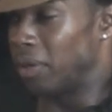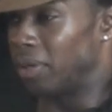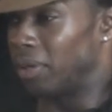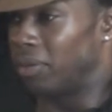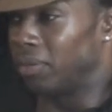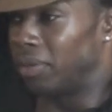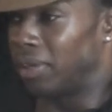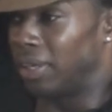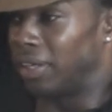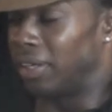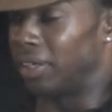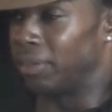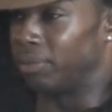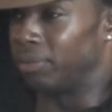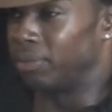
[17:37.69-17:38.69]
You know,
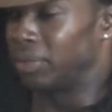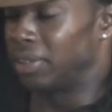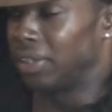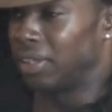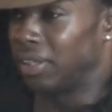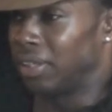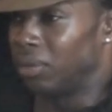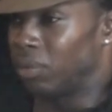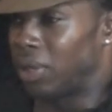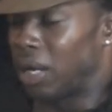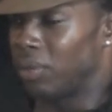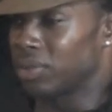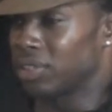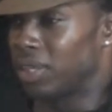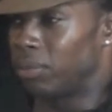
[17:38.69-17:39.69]
um, when
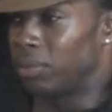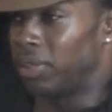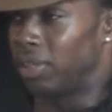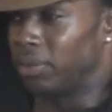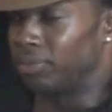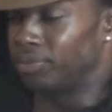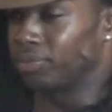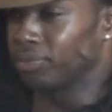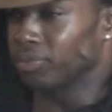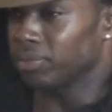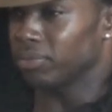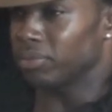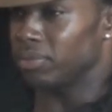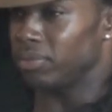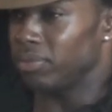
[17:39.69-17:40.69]
I was coming up,
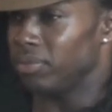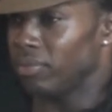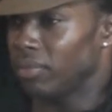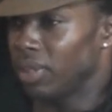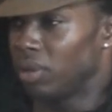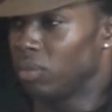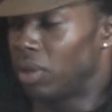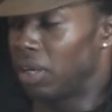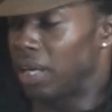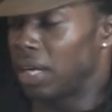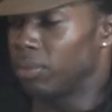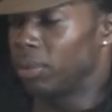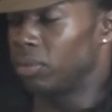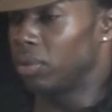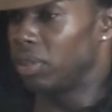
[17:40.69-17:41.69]
well, a
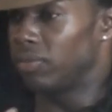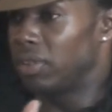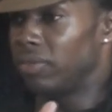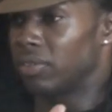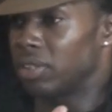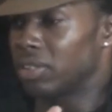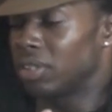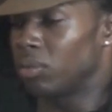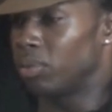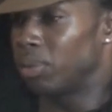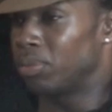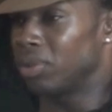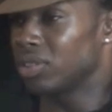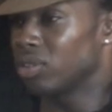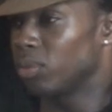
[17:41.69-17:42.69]
lot of people, even just
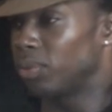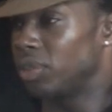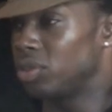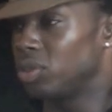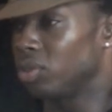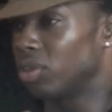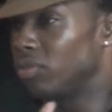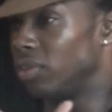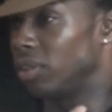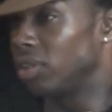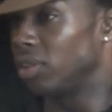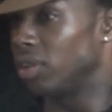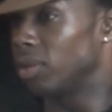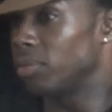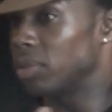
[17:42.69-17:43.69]
there's no place you can
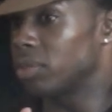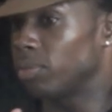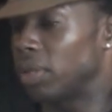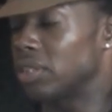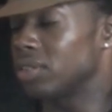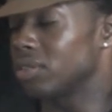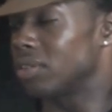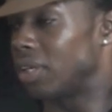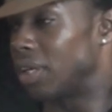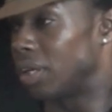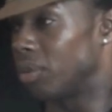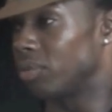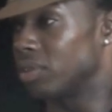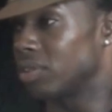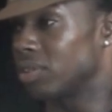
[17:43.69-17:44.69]
really go. There's places now.
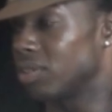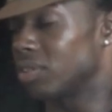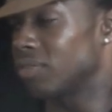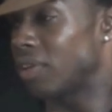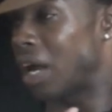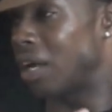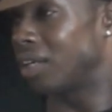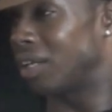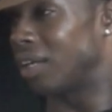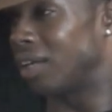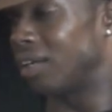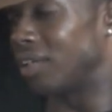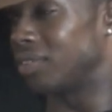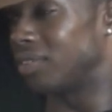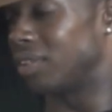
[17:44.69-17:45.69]
There's there's
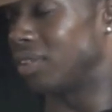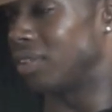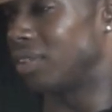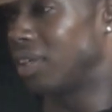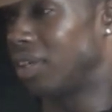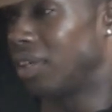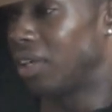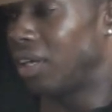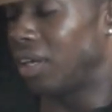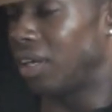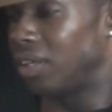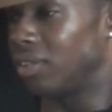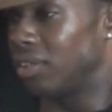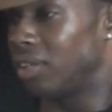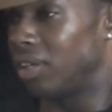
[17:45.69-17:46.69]
hotlines and
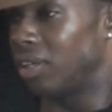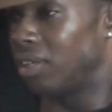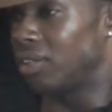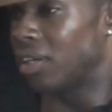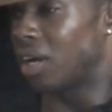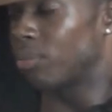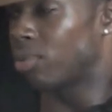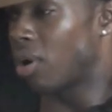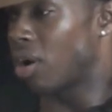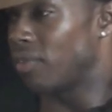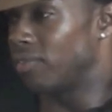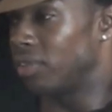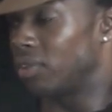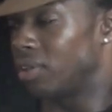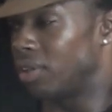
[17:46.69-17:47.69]
and and
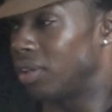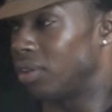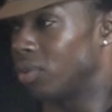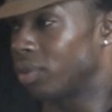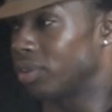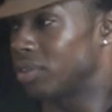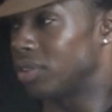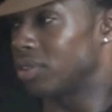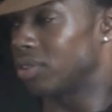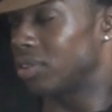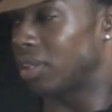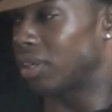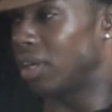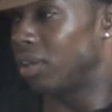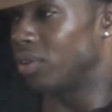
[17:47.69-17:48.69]
nonprofit uh, organizations
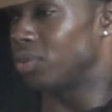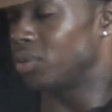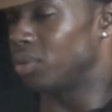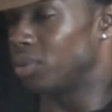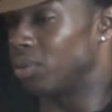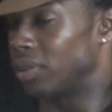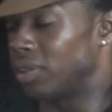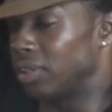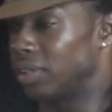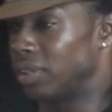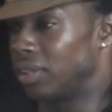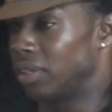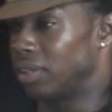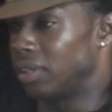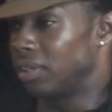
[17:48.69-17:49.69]
that cater to uh,
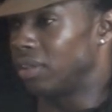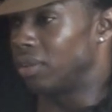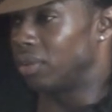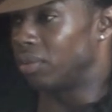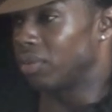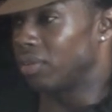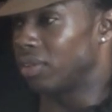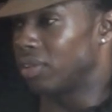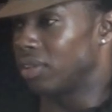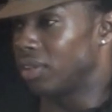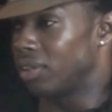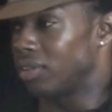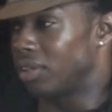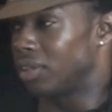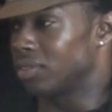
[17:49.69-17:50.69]
you know
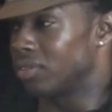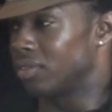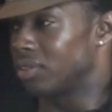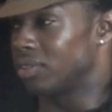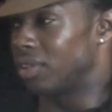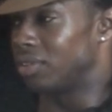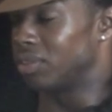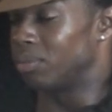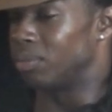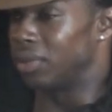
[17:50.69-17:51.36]
th things of this nature.